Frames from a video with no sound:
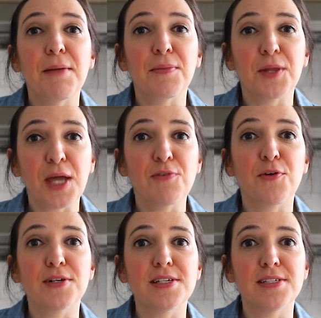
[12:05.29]
am looking
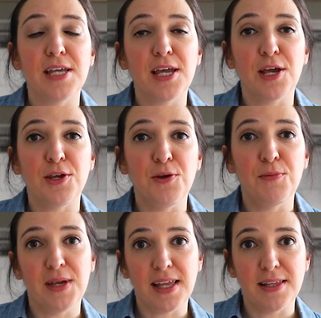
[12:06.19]
forward to seeing you
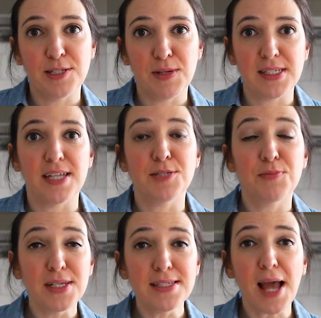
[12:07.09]
making these biscuits.
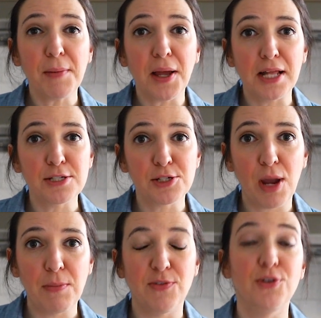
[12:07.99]
Please tag me on
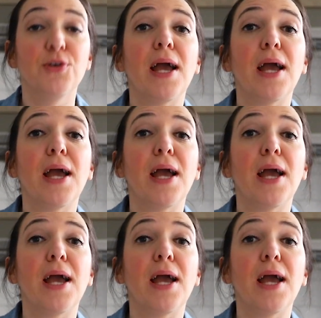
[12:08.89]
Instagram if you do.